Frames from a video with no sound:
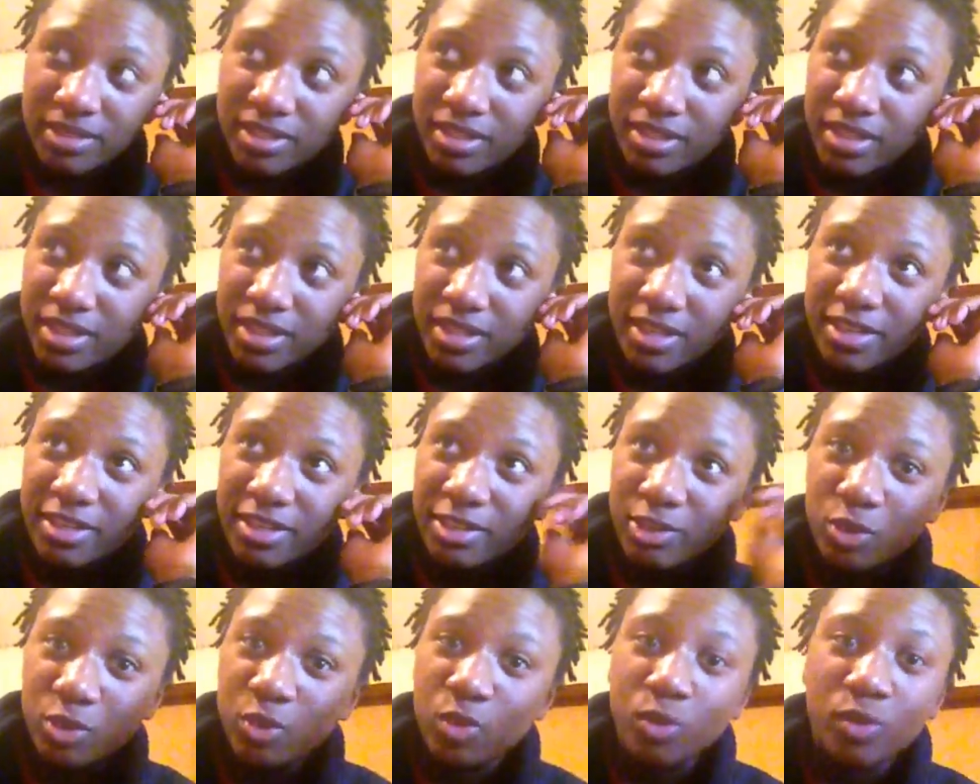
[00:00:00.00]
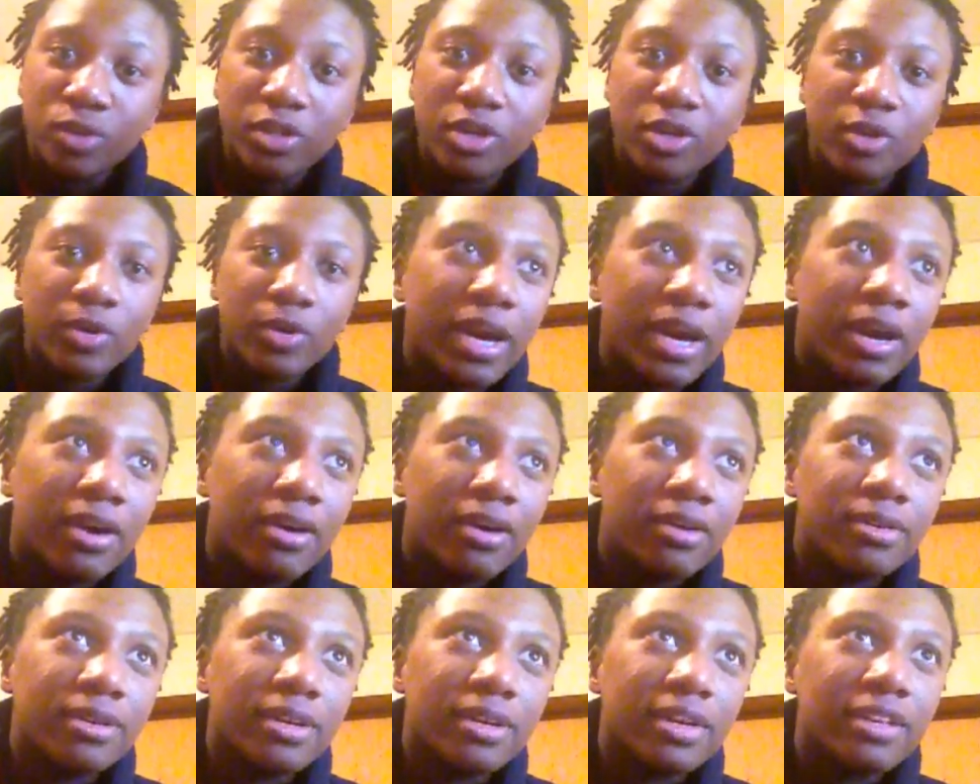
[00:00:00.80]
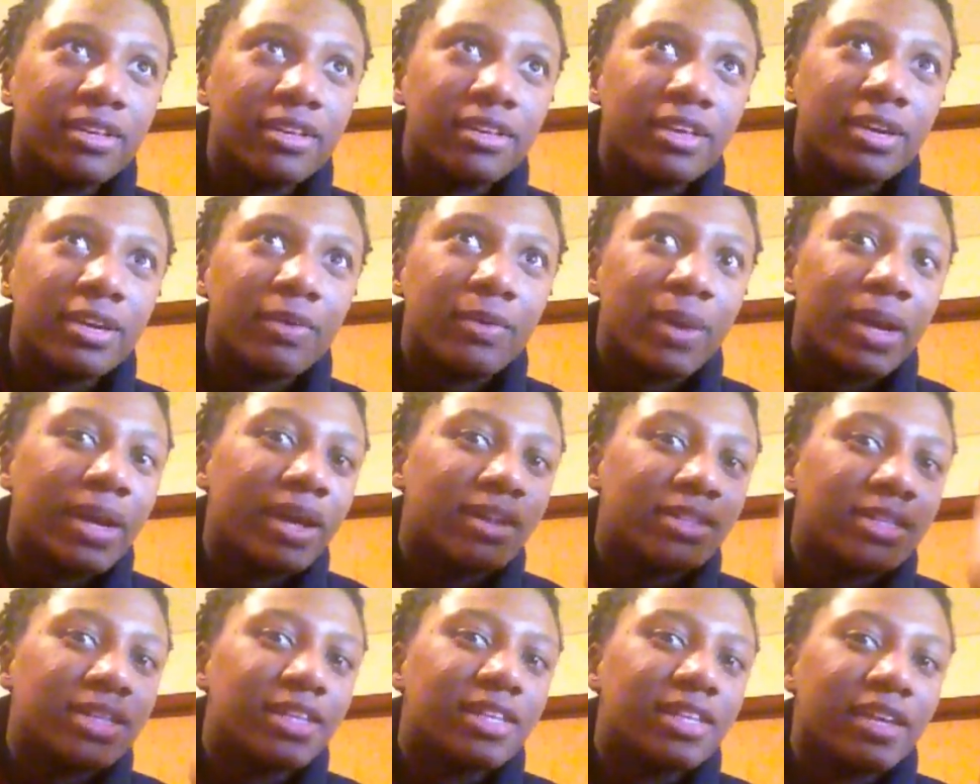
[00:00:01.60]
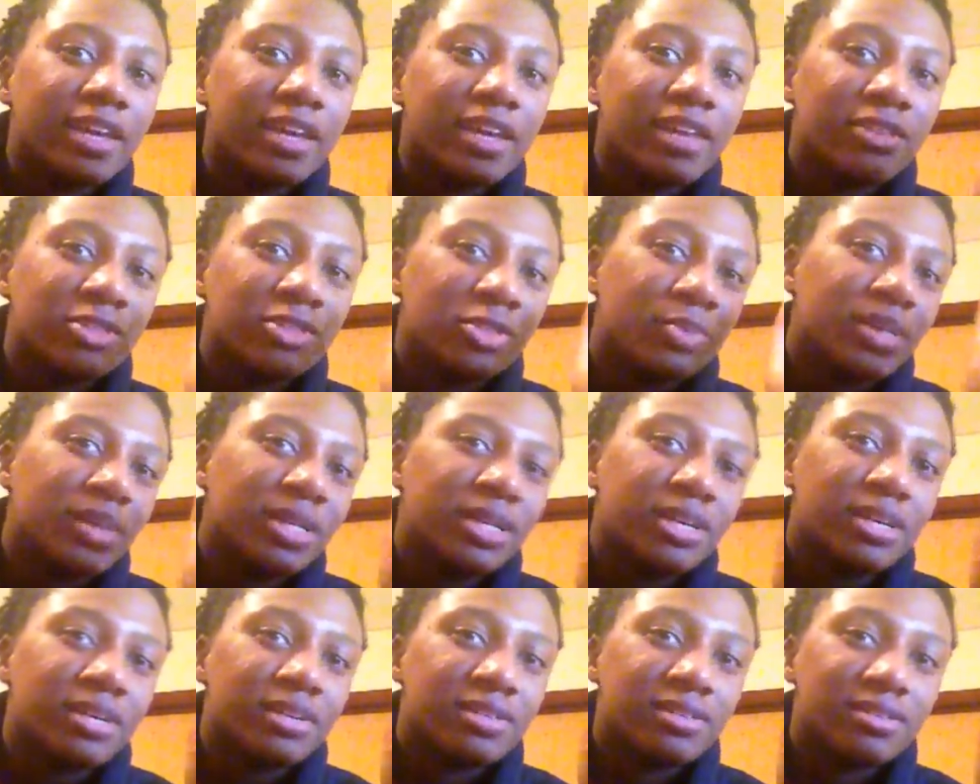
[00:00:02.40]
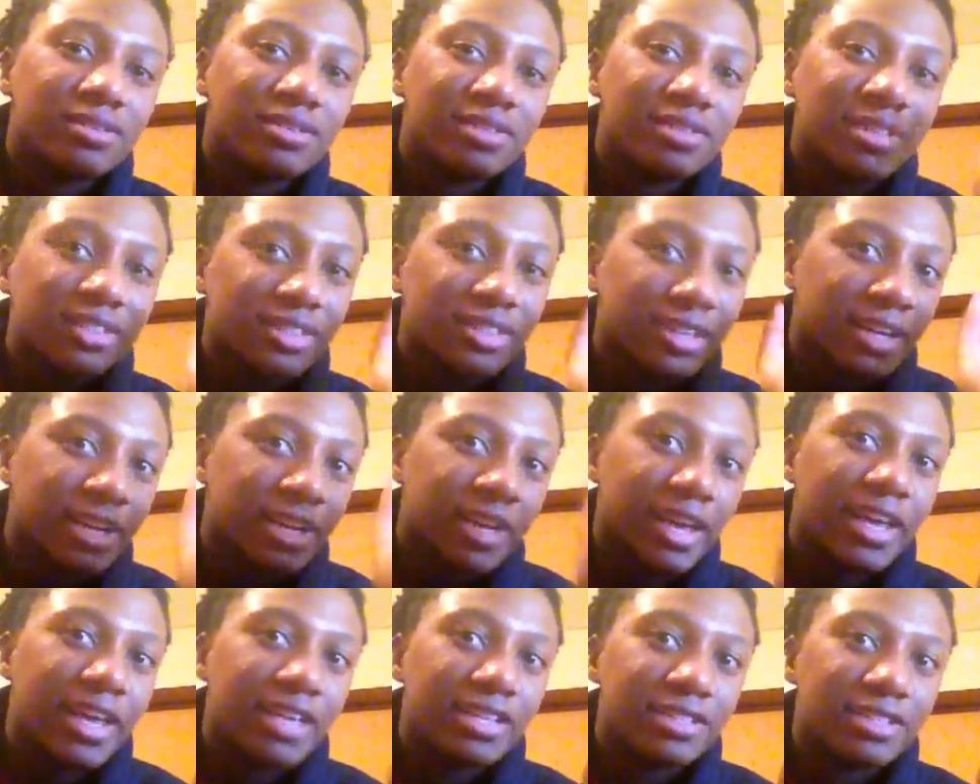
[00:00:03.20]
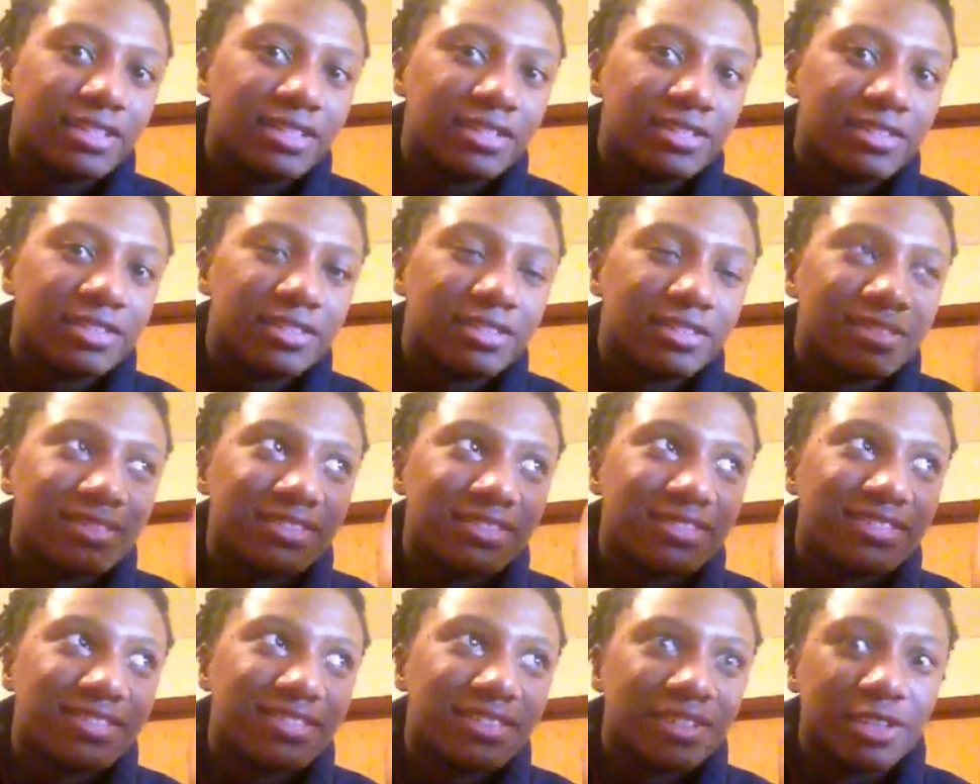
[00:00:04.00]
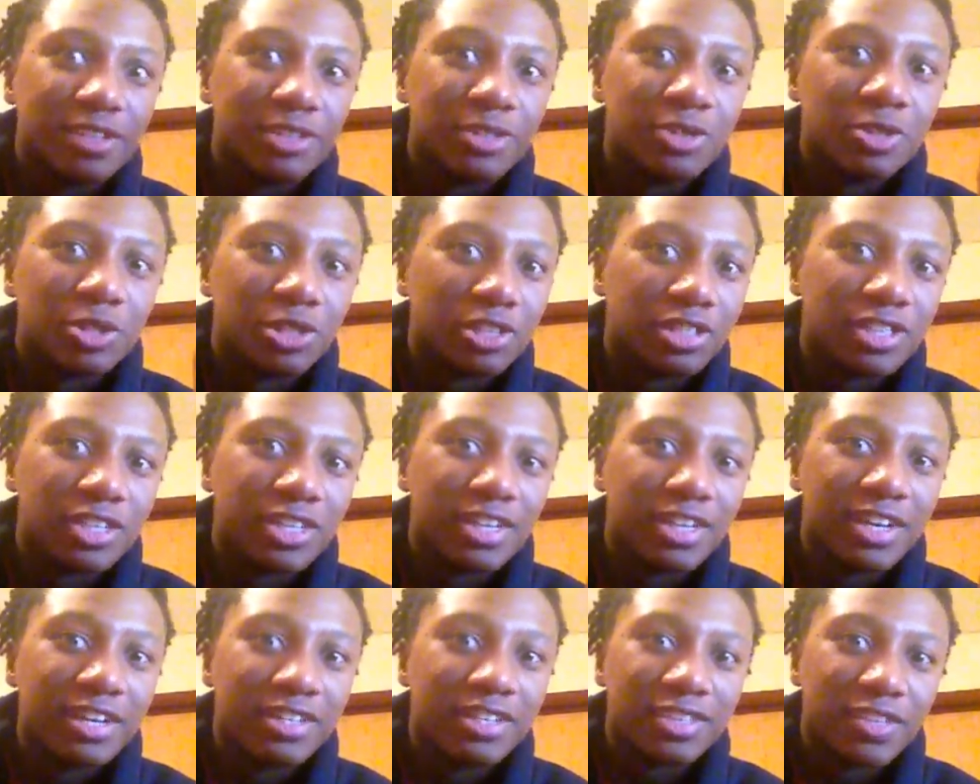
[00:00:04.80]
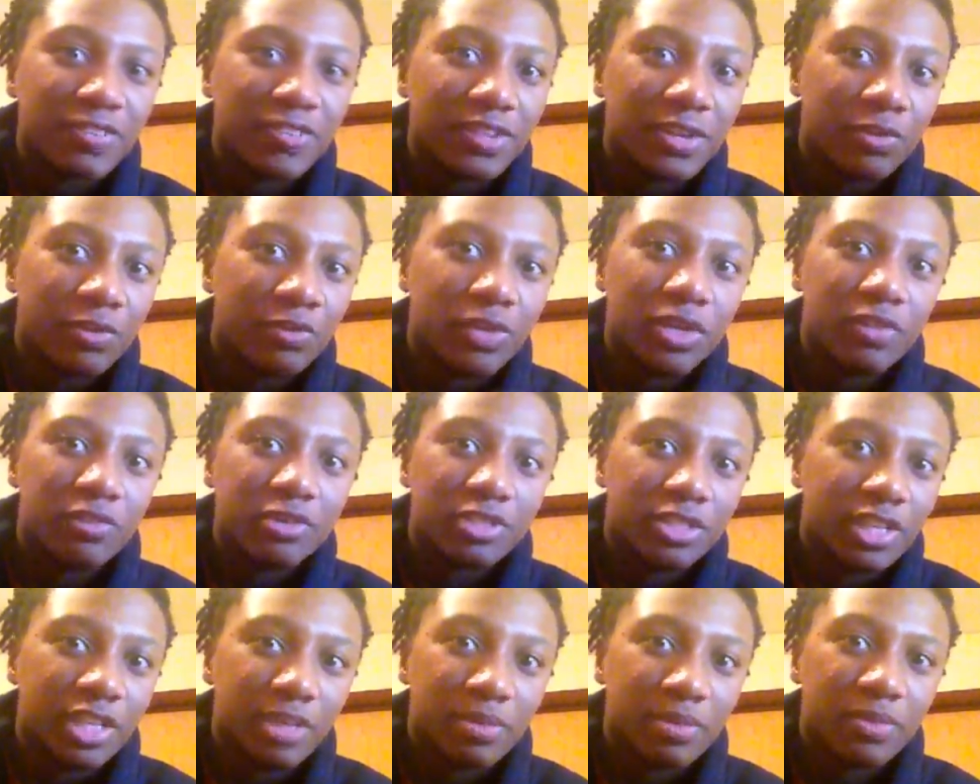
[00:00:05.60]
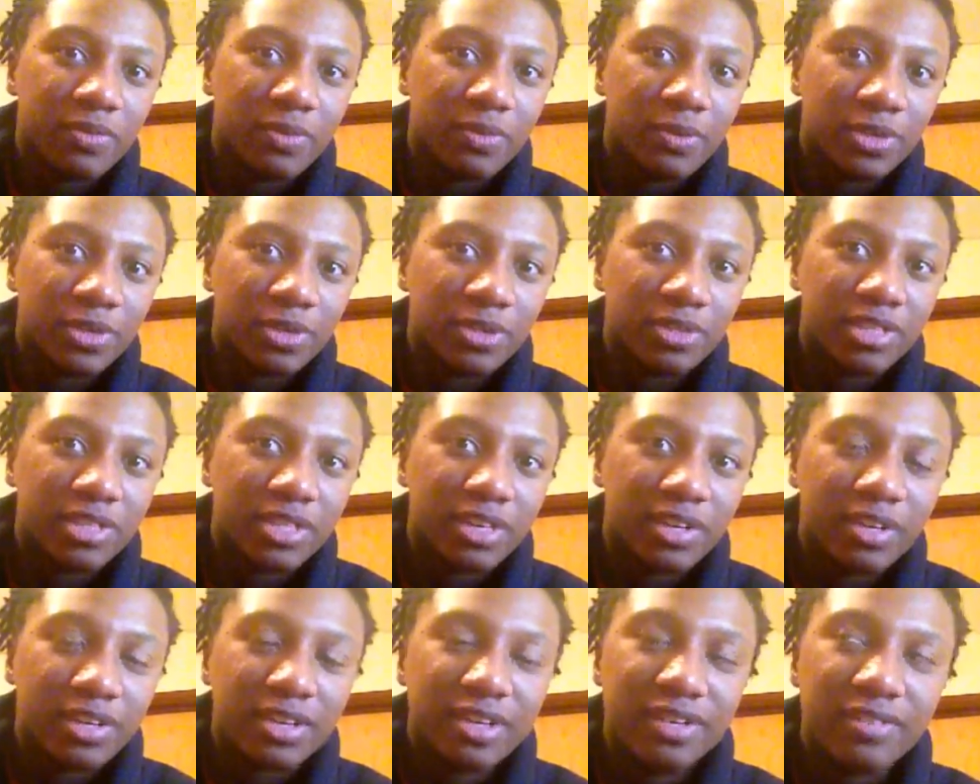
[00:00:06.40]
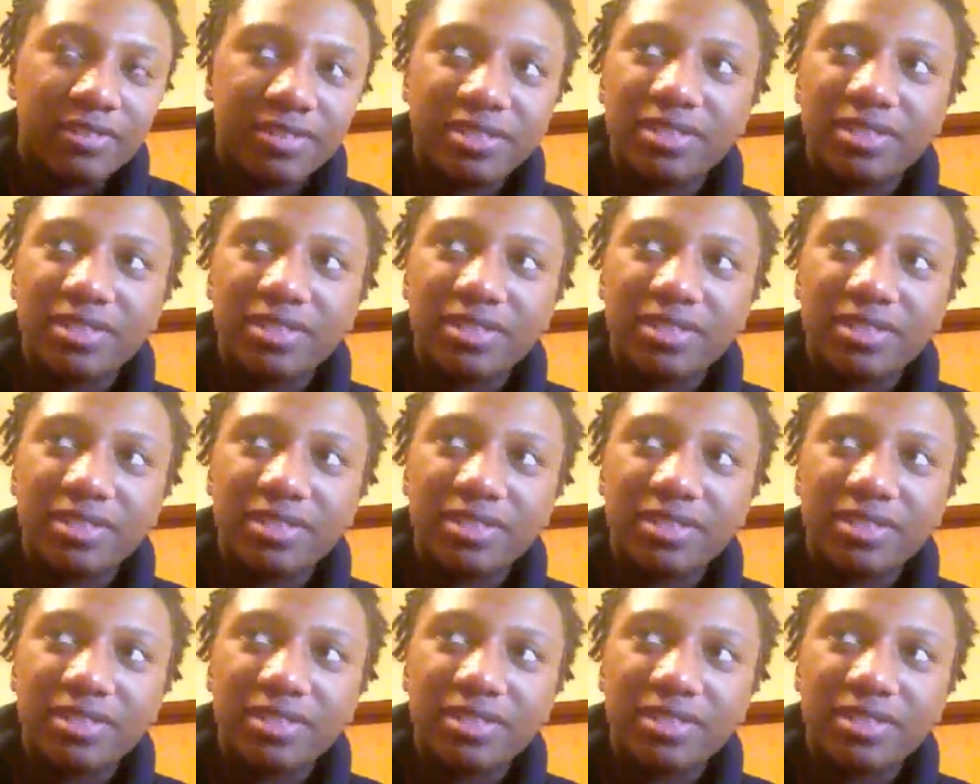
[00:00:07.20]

Like you would out and like right outside the gate, there's a McDonald's and like a gas station, and you're just looking at the stuff like you've never seen it before in your entire life.